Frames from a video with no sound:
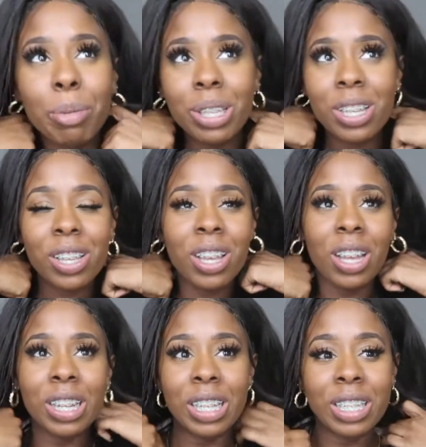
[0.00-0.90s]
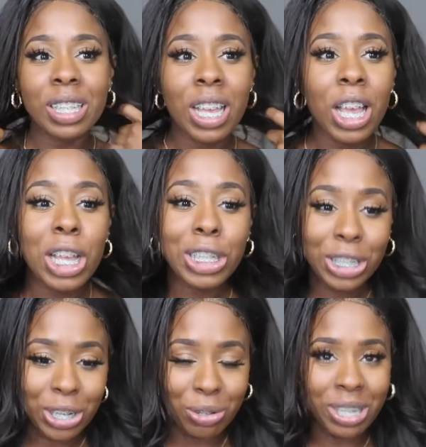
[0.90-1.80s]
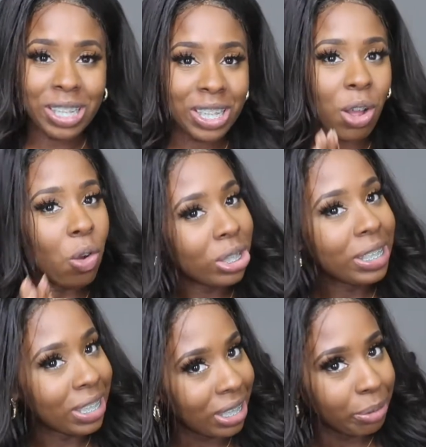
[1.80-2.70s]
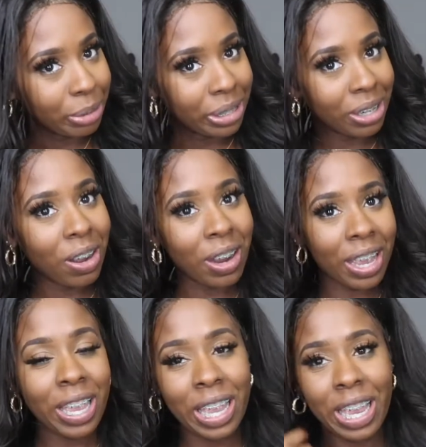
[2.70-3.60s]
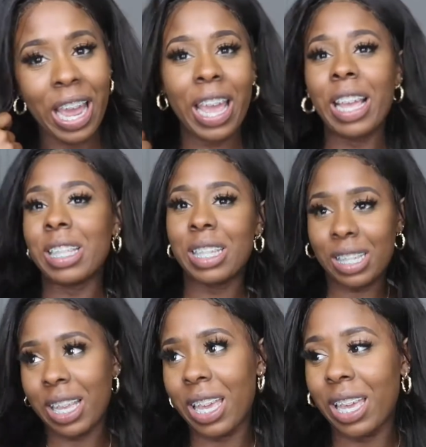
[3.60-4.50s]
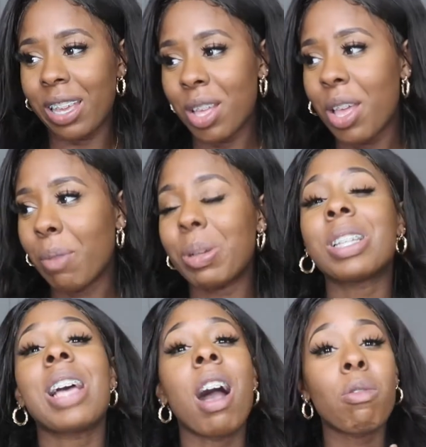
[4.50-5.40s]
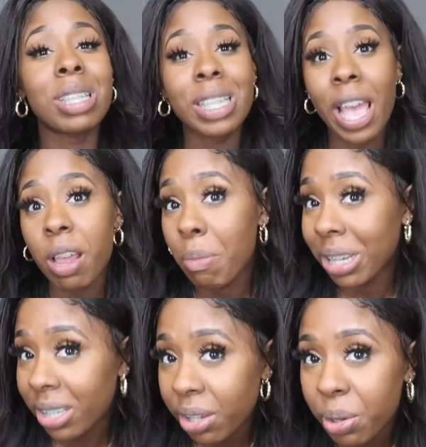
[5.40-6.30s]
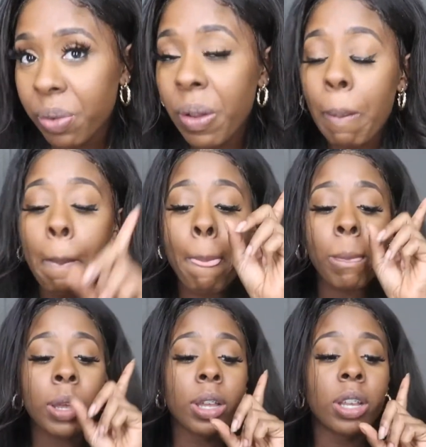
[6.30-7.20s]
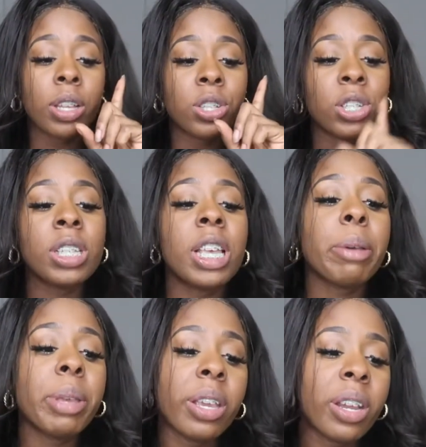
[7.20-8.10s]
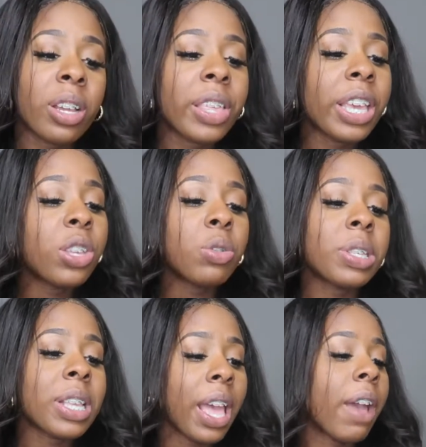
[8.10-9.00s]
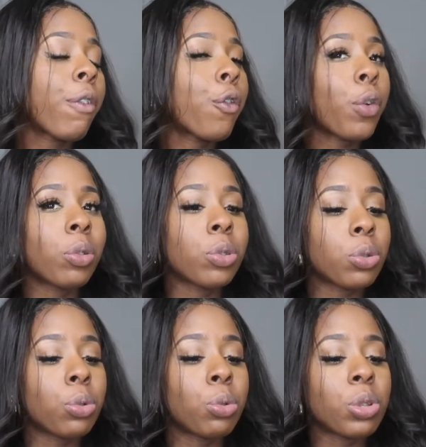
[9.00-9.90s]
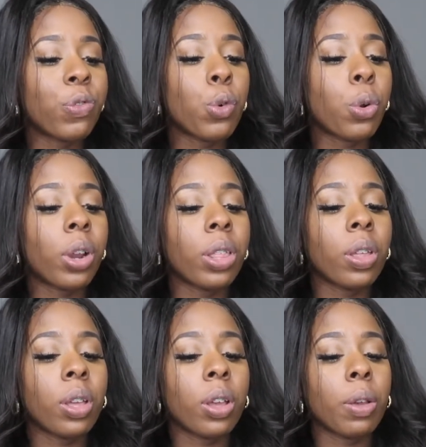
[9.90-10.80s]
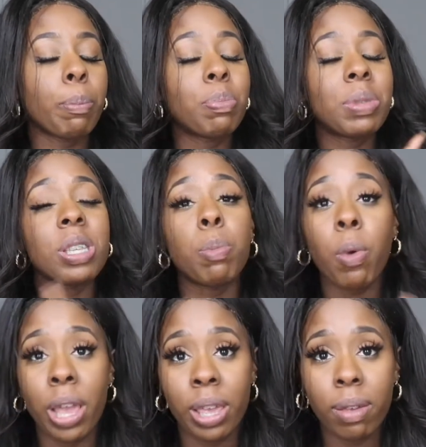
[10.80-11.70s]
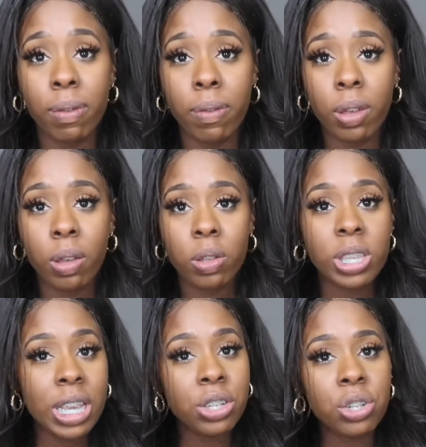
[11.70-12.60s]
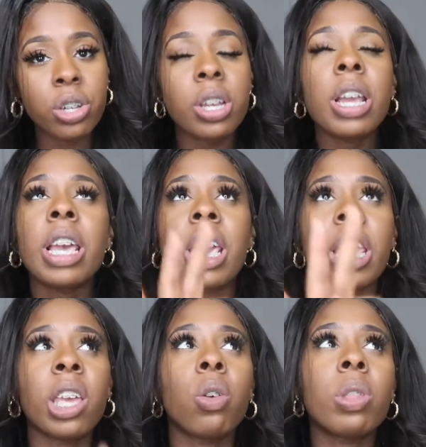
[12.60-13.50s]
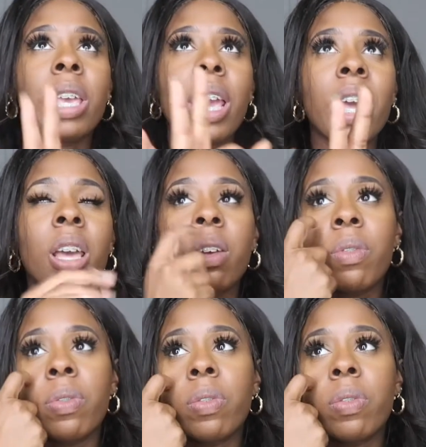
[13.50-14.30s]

me tell y'all this. So this is the only dilemma, okay? And I hate to say it because I was sad myself. She's Happy Hair, they used to have frontals for the deep wave texture, and they only have